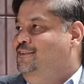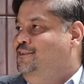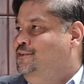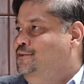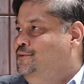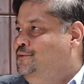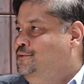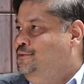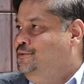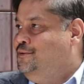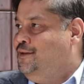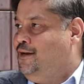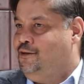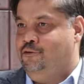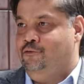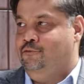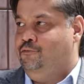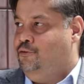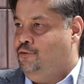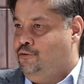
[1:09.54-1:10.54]
So
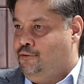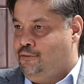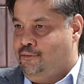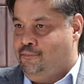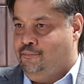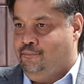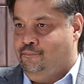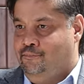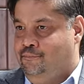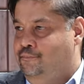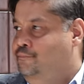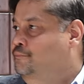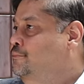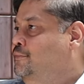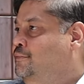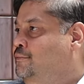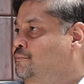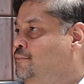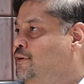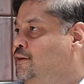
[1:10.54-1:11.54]
thank you for
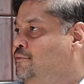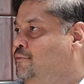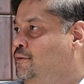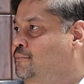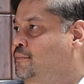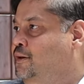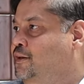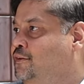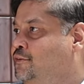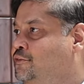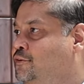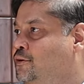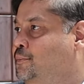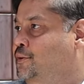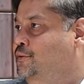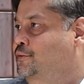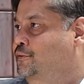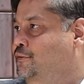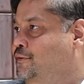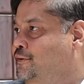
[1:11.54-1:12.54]
giving me this
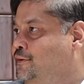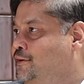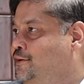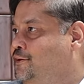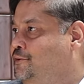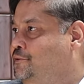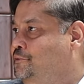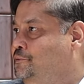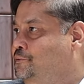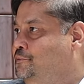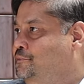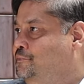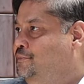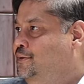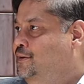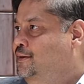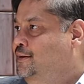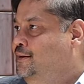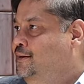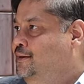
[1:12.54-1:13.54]
opportunity to
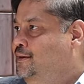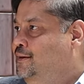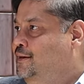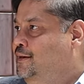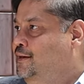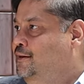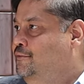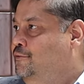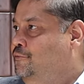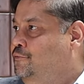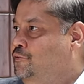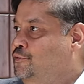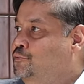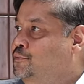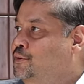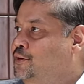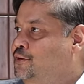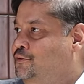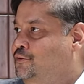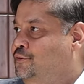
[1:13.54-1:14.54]
give a few
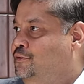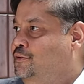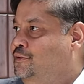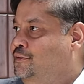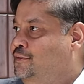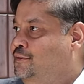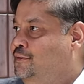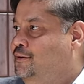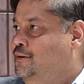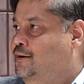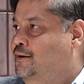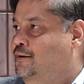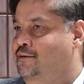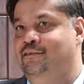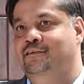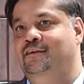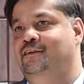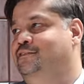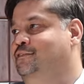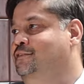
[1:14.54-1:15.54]
words on our
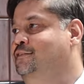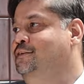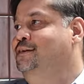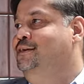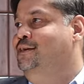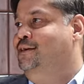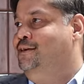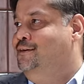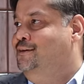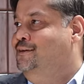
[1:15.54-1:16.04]
industry.